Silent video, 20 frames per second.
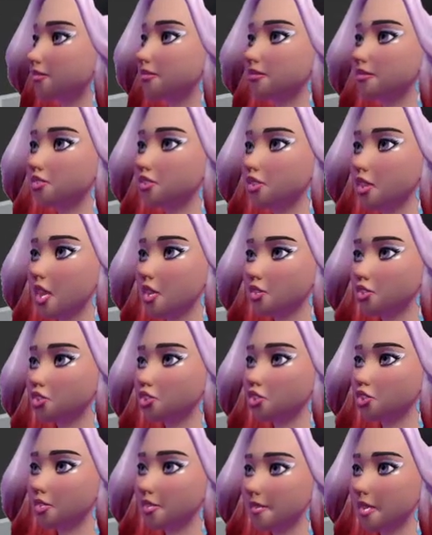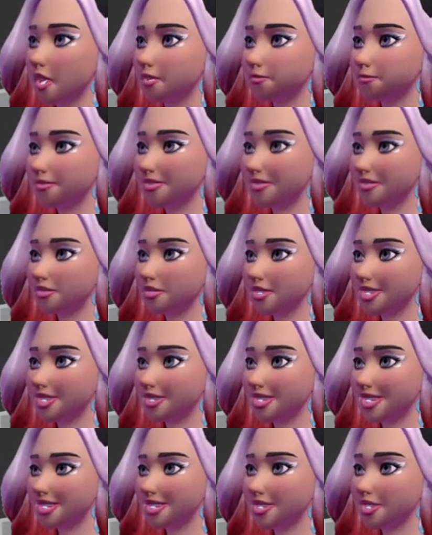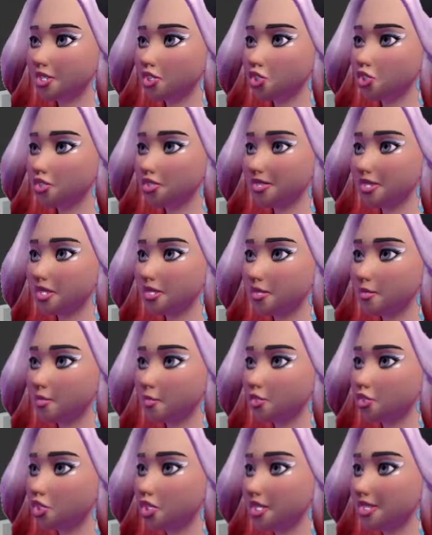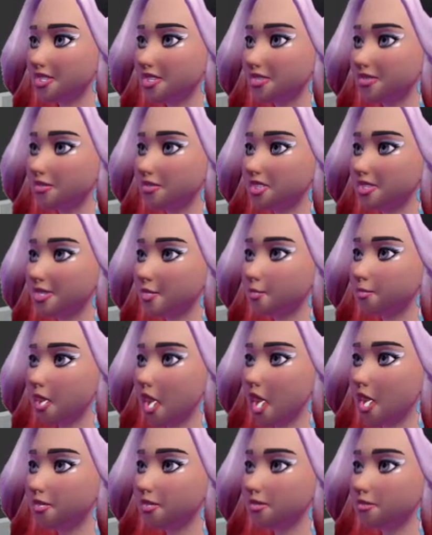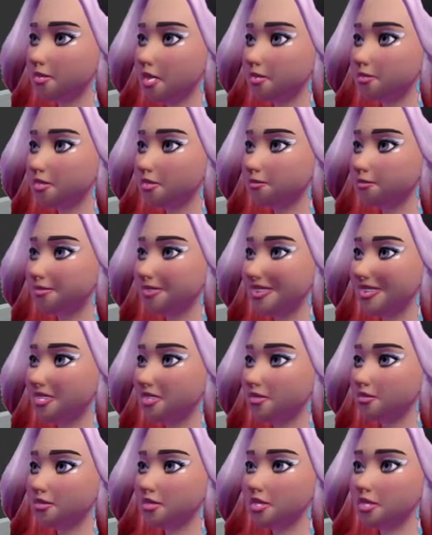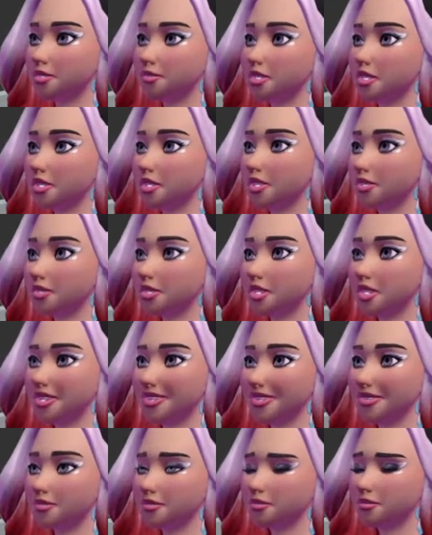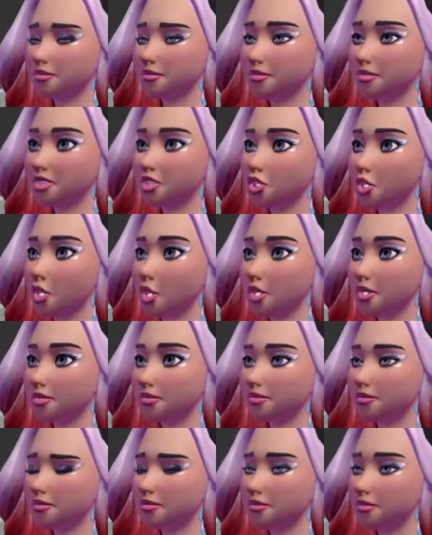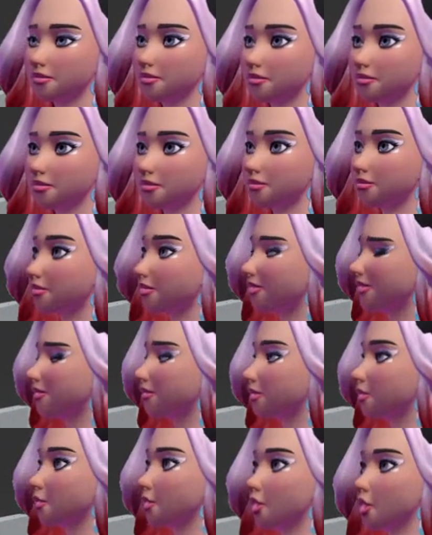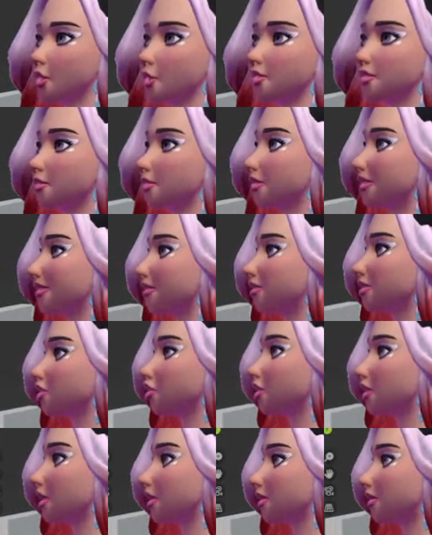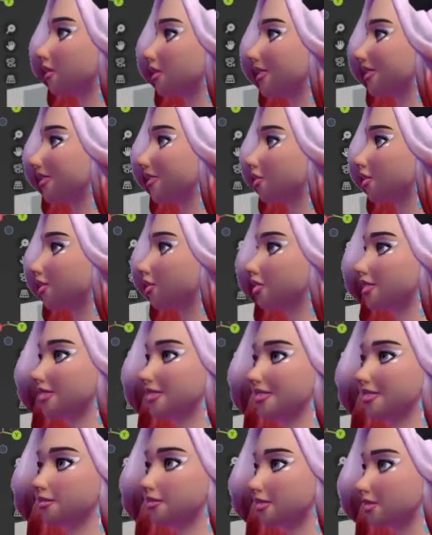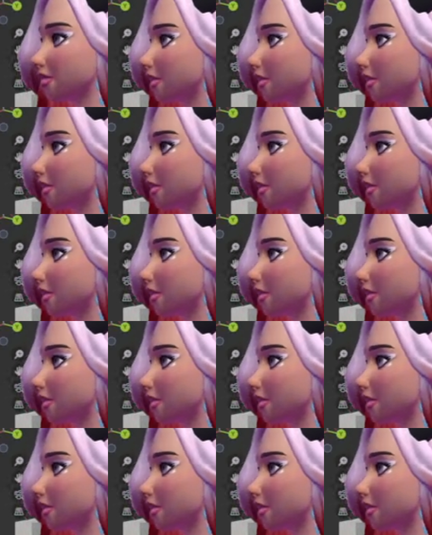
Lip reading: Sorry, Soph, I'm not watching the chat too hard at the moment, but I'm getting there. So, yeah, whoa, look at that. So that, look at that, do you see that? That